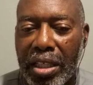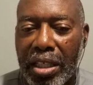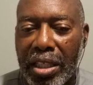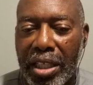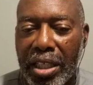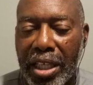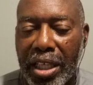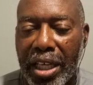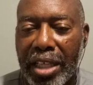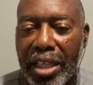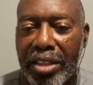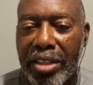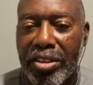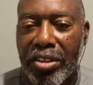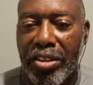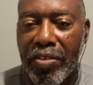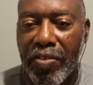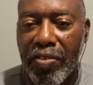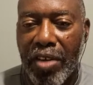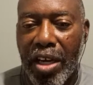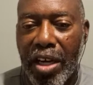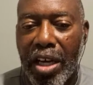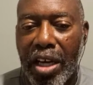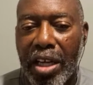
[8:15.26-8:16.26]
In the case
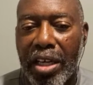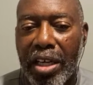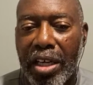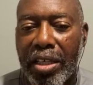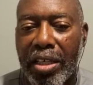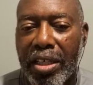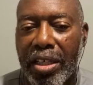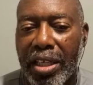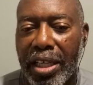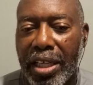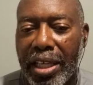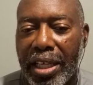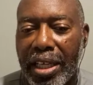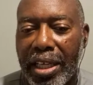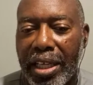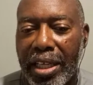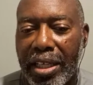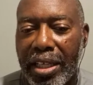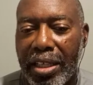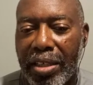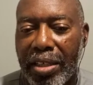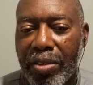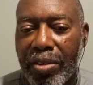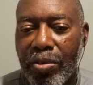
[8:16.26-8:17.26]
of Ghana
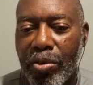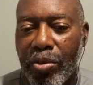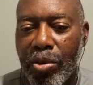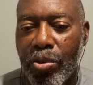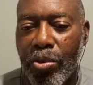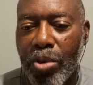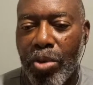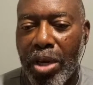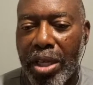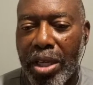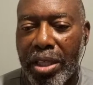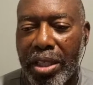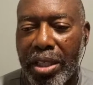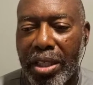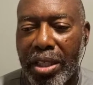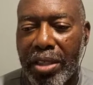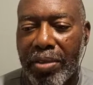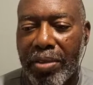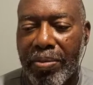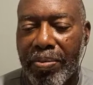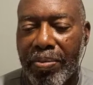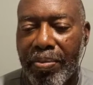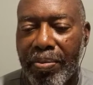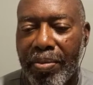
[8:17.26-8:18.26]
and Rwanda.